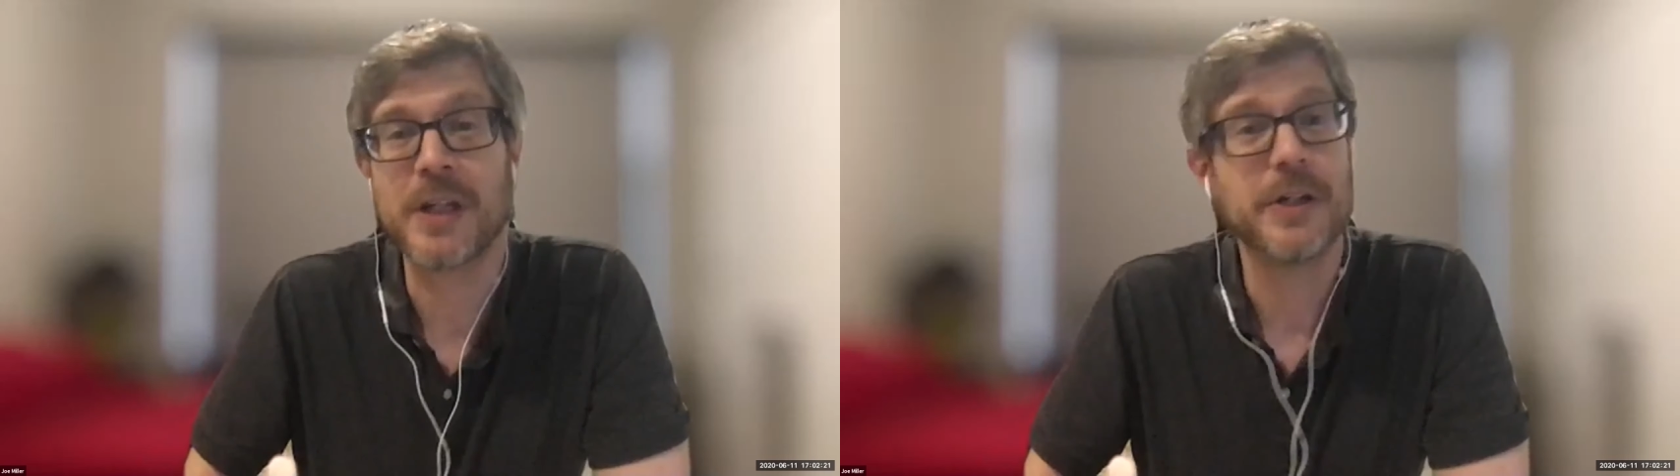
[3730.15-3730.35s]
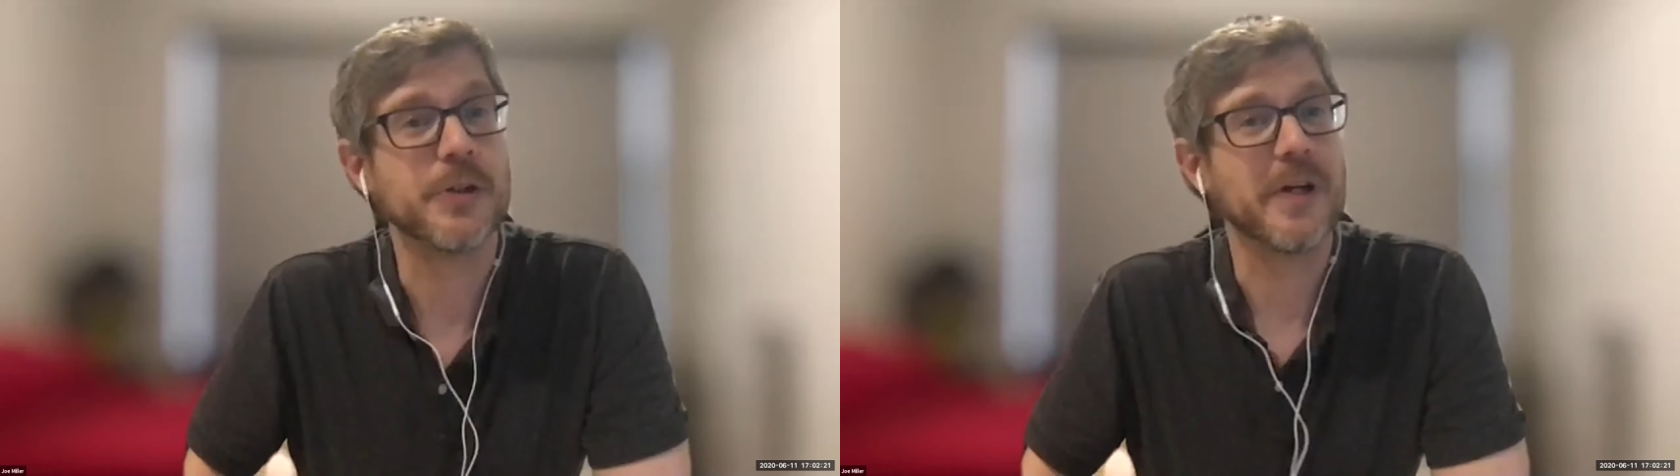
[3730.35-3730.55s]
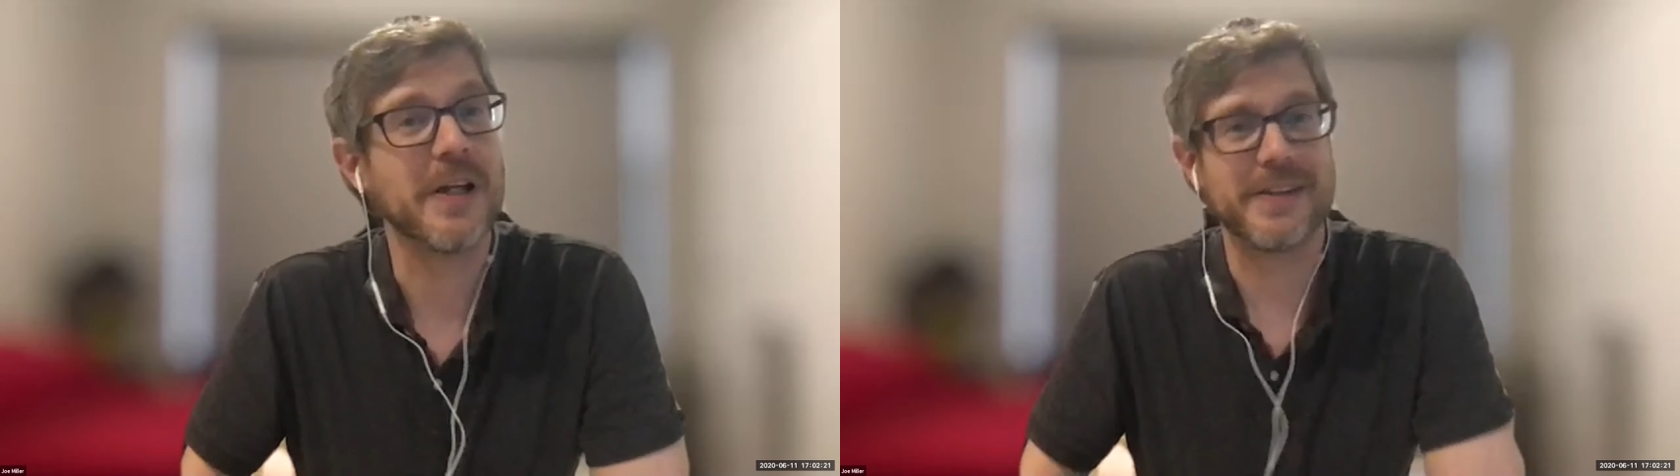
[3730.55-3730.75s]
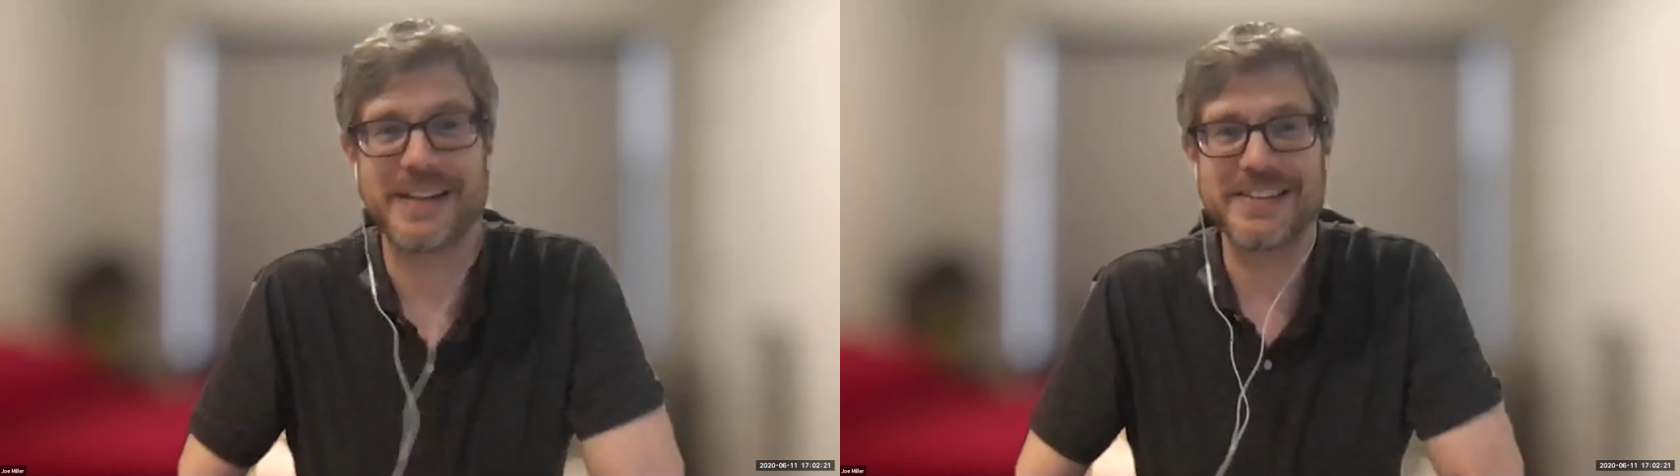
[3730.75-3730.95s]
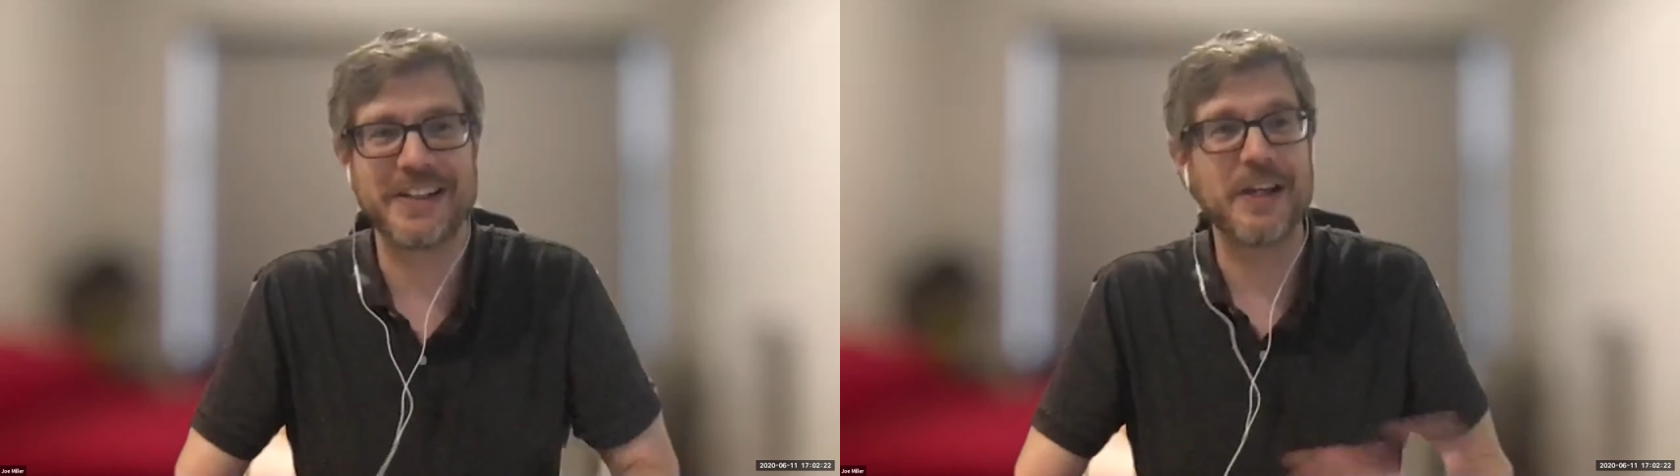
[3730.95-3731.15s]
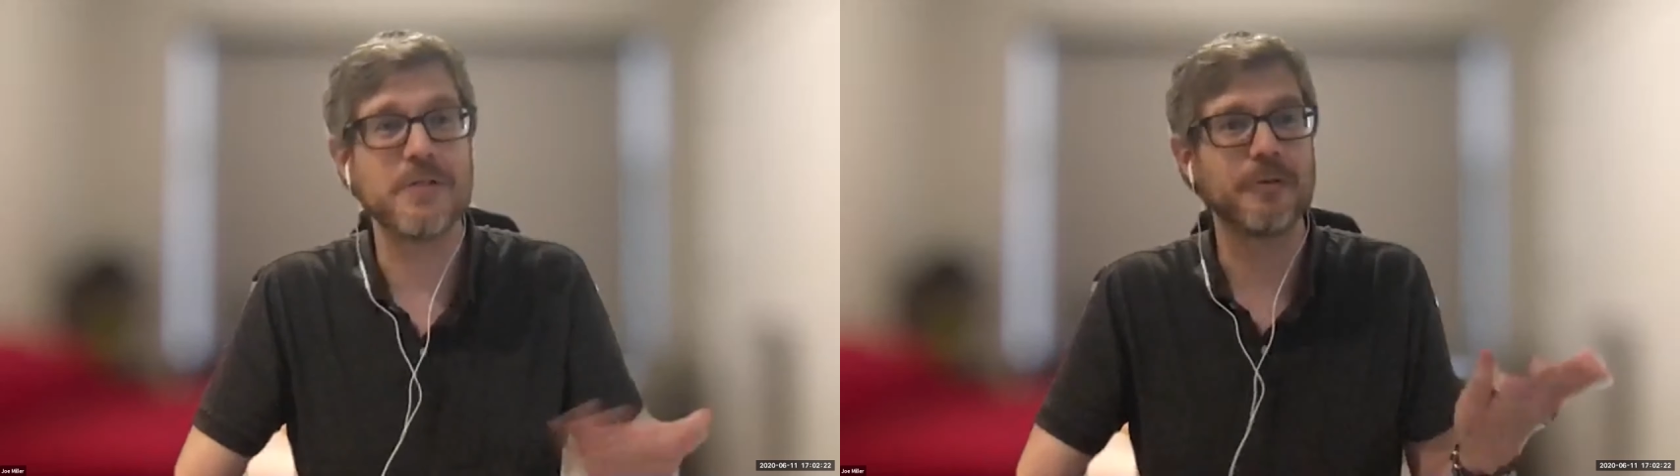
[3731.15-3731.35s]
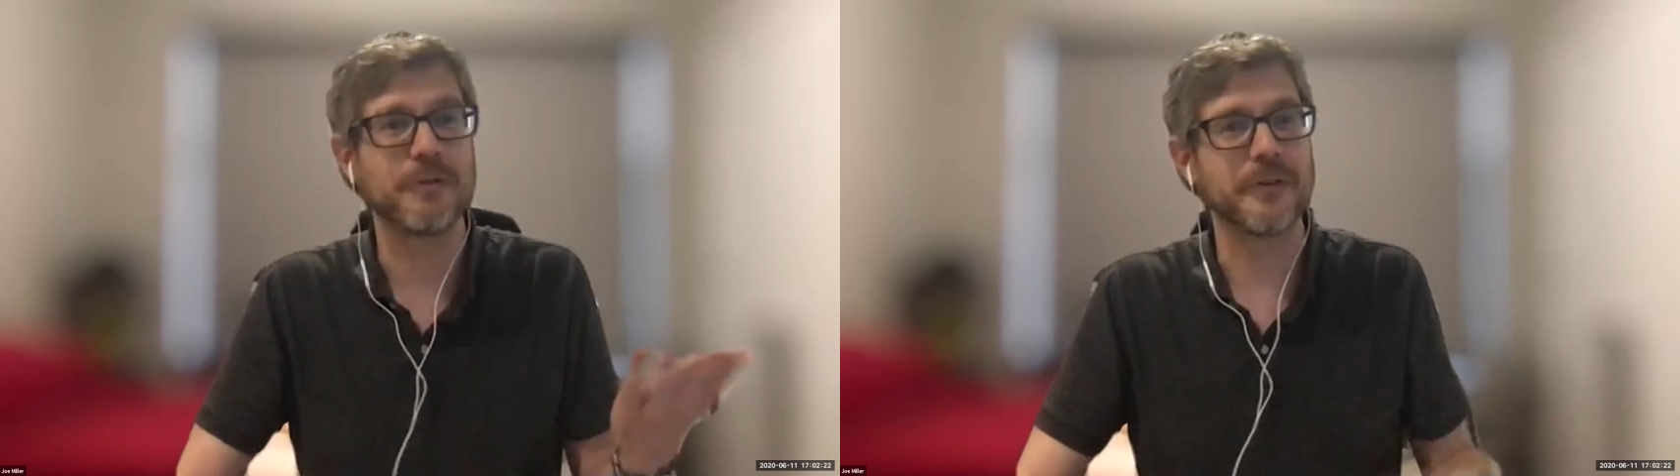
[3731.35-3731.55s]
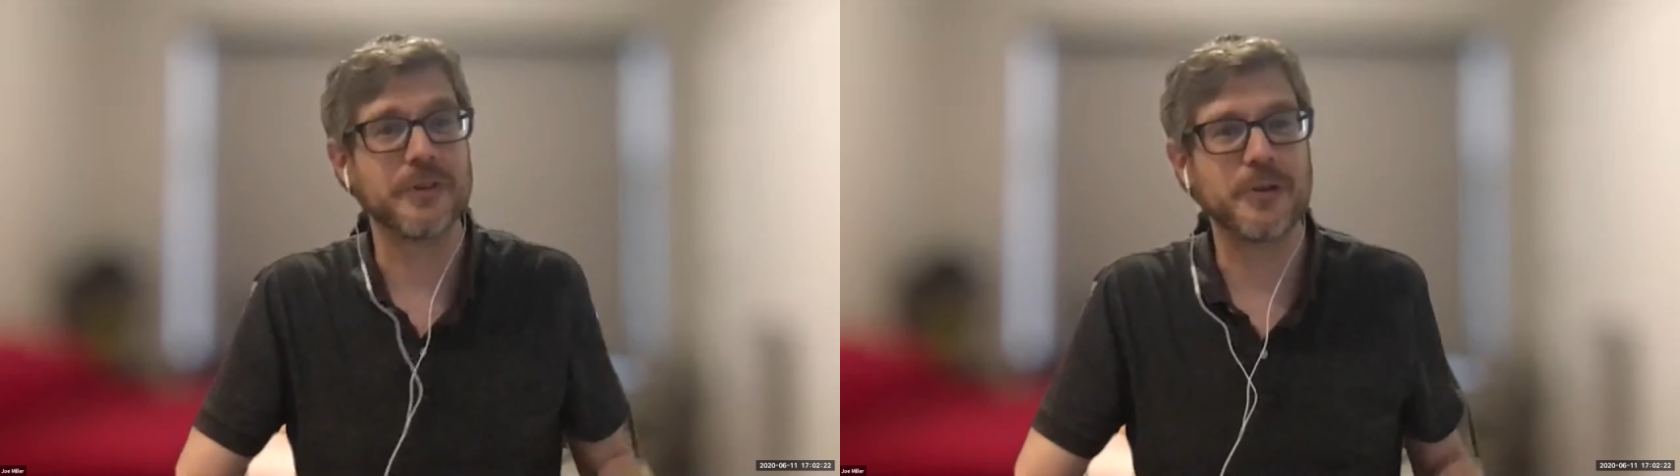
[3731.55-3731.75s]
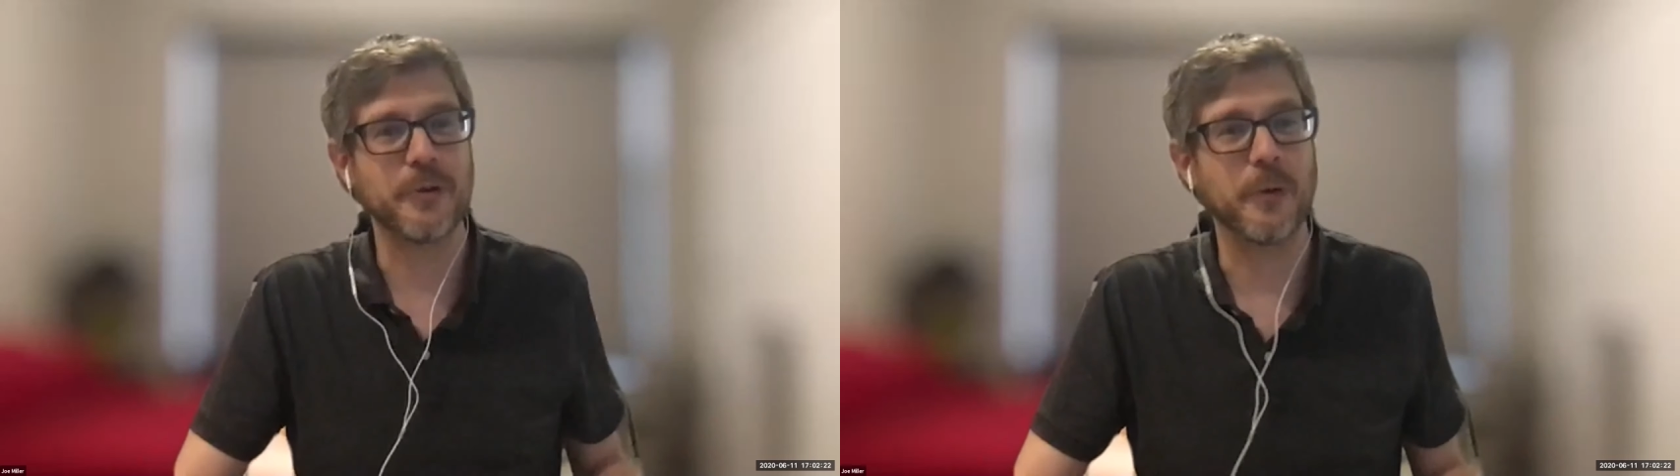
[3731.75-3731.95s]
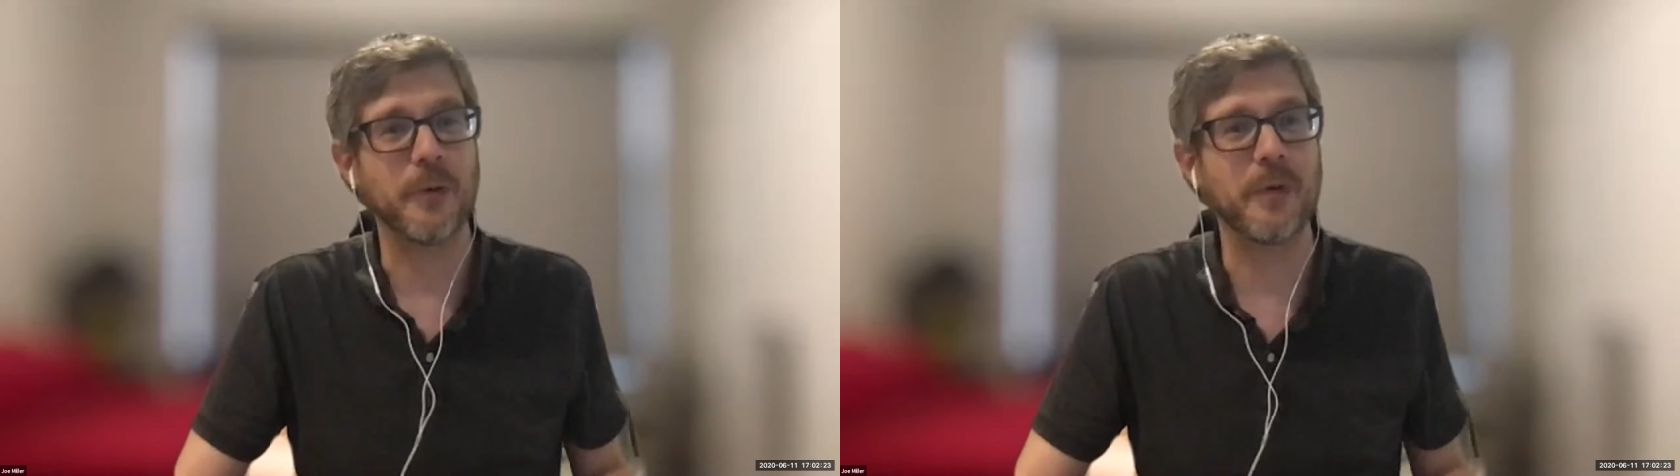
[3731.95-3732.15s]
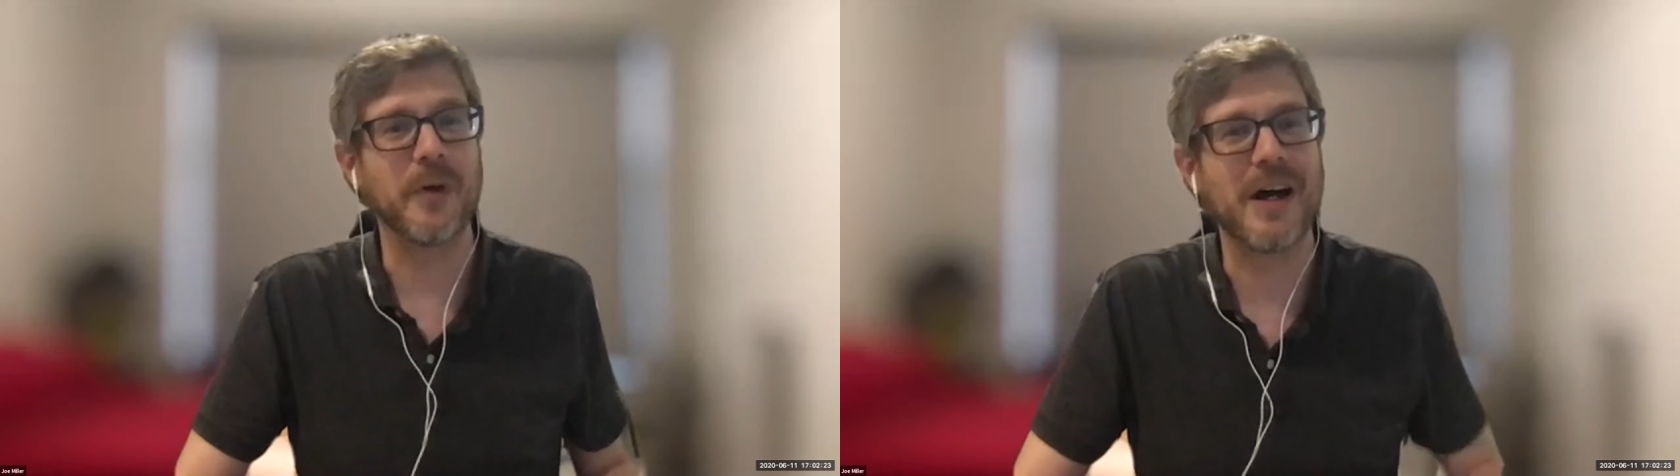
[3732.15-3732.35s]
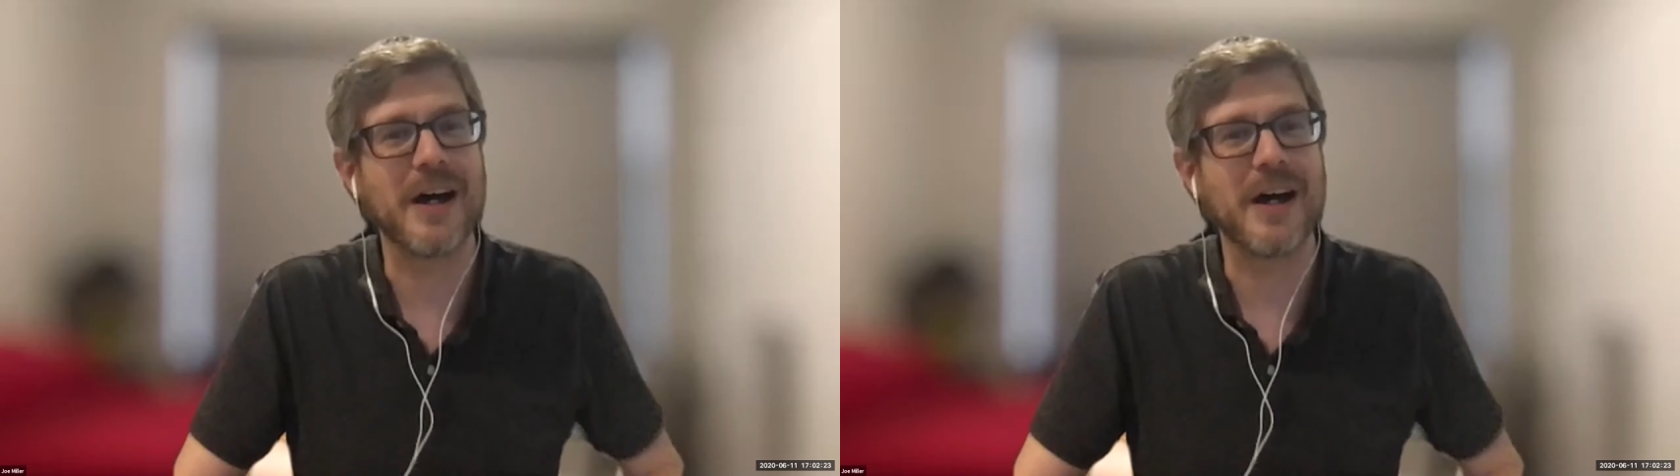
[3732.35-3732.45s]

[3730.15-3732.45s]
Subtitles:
So thanks again to